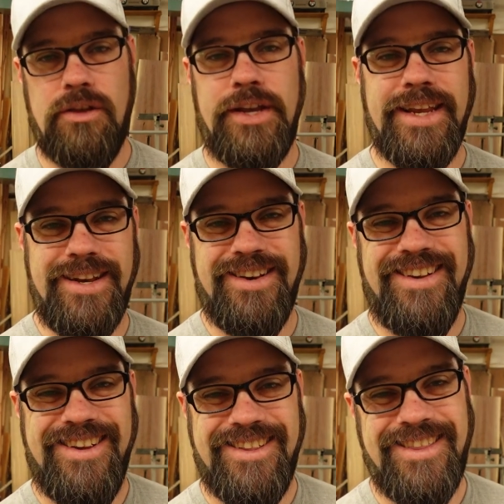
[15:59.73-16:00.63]
looking
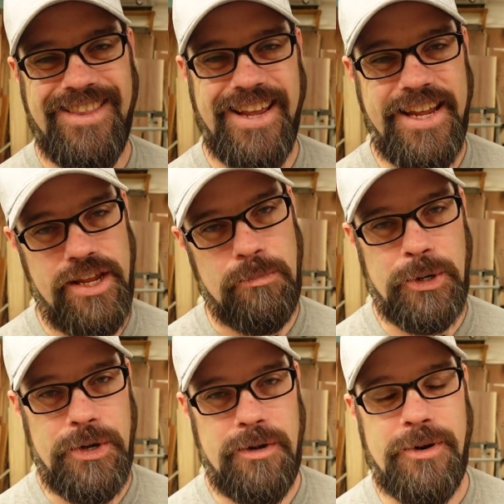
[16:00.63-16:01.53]
like you
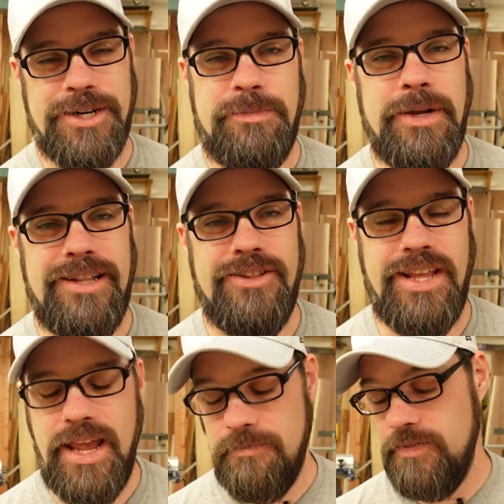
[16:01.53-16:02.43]
burnt your marshmallow at
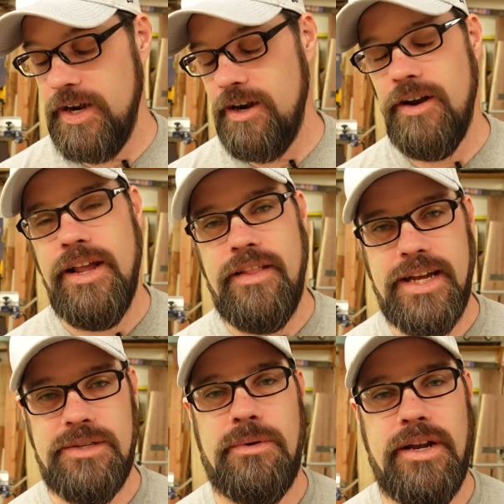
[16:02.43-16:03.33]
the campfire,
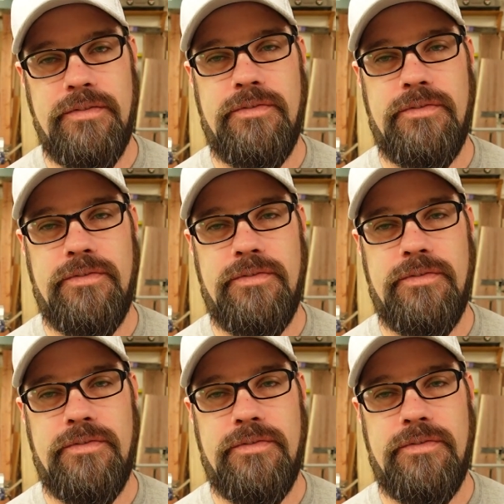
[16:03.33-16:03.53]
that's where I